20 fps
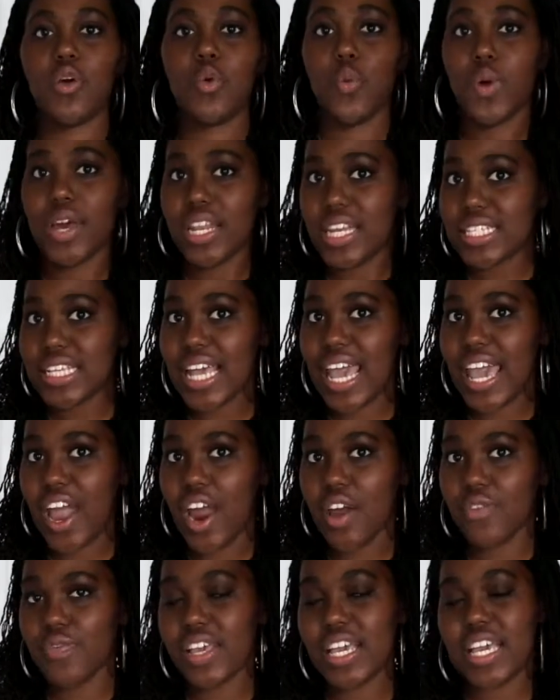What is
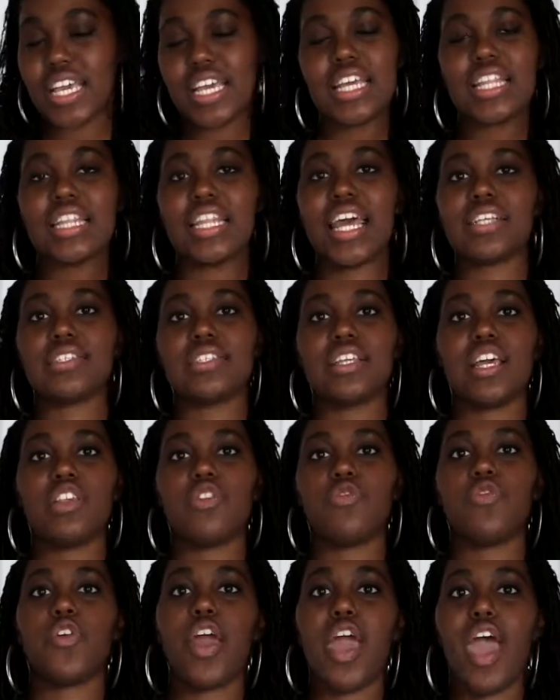ARV? That
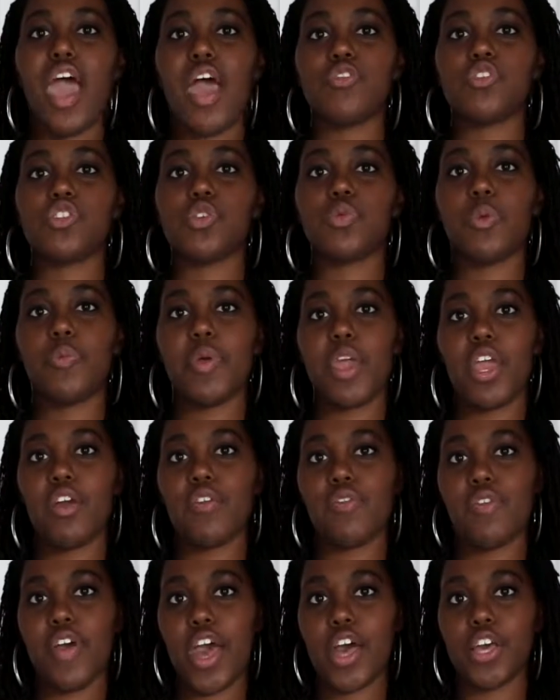stands for after
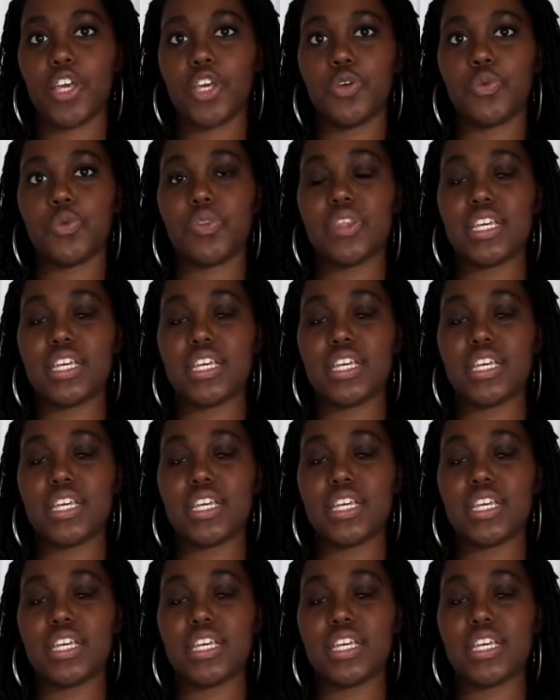repair value.